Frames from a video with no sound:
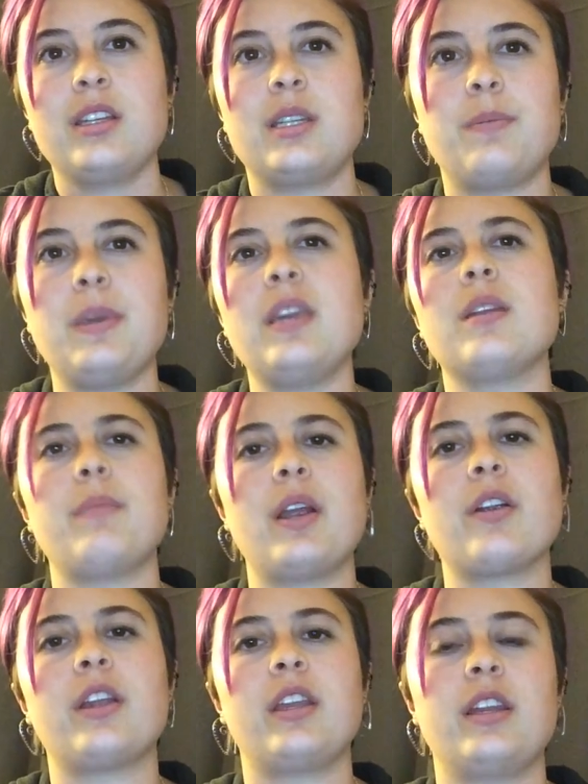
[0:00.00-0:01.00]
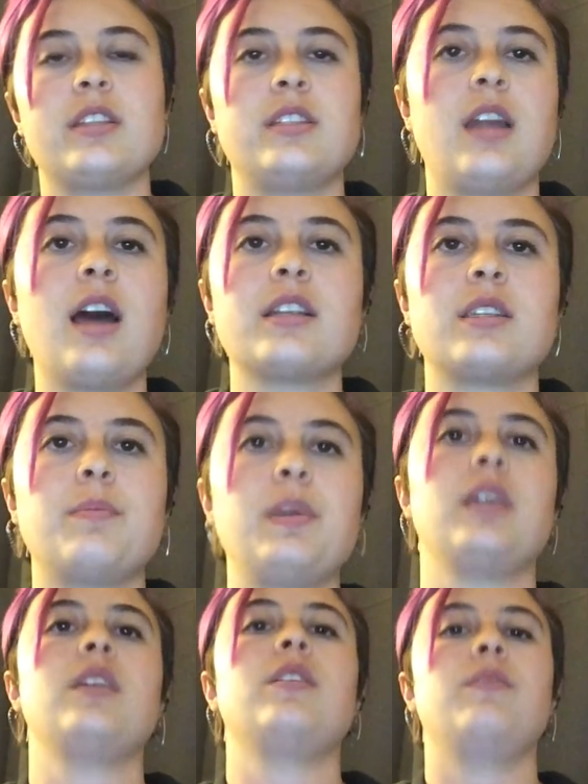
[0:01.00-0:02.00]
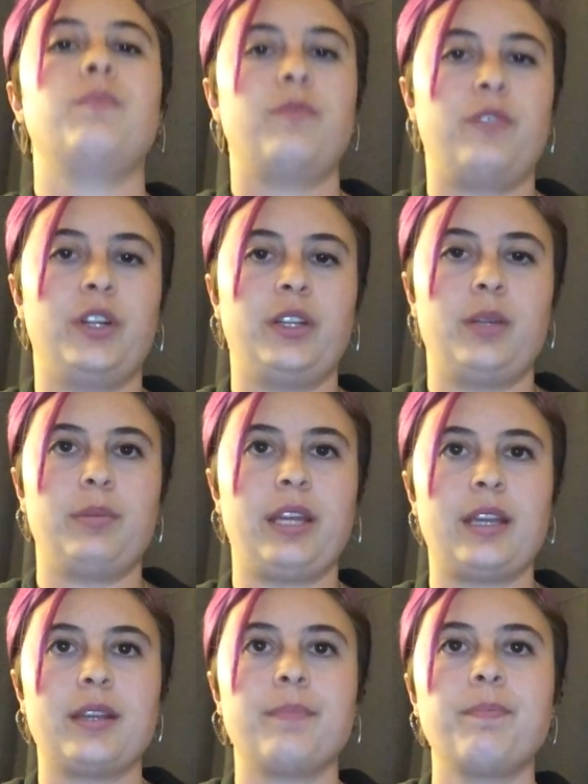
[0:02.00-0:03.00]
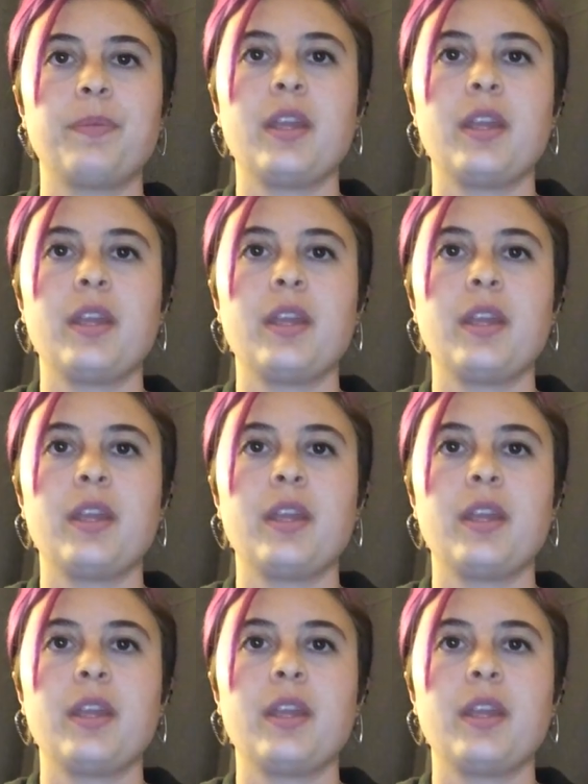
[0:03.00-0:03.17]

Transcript: To be an American is not to be fill in the blank.